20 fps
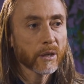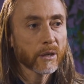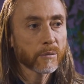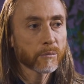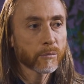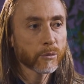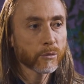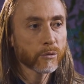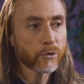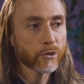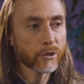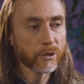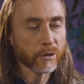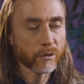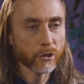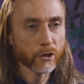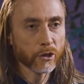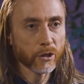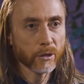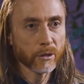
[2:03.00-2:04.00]
and remain
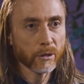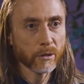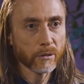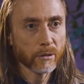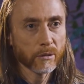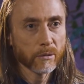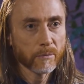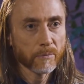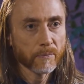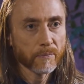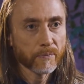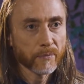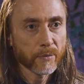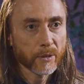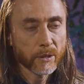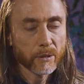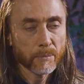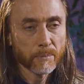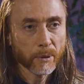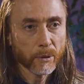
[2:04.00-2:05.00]
absolutely calm.
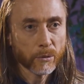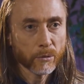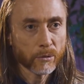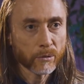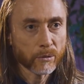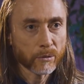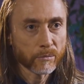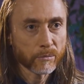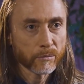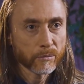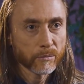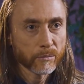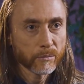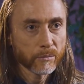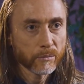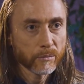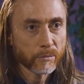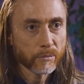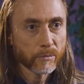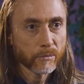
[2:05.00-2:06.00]
There's nothing to
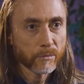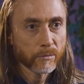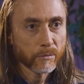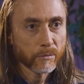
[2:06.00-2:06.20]
it.